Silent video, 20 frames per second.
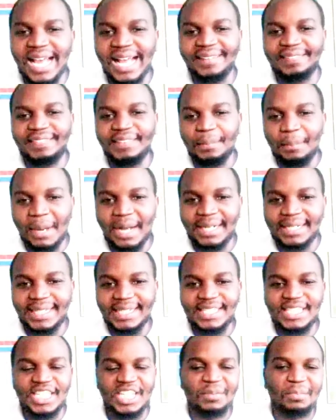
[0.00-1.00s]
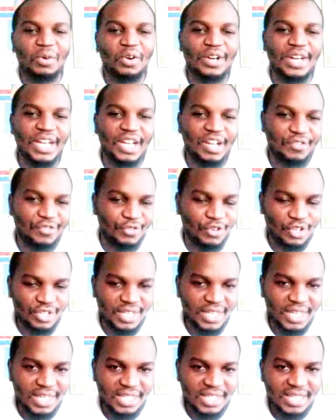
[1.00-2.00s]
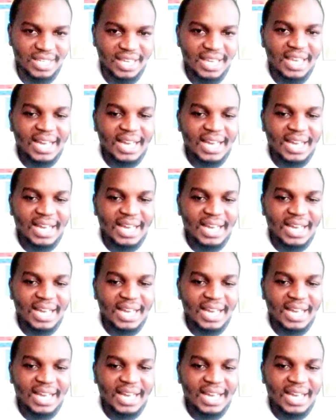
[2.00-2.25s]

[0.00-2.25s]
anti-marriage demonic forces,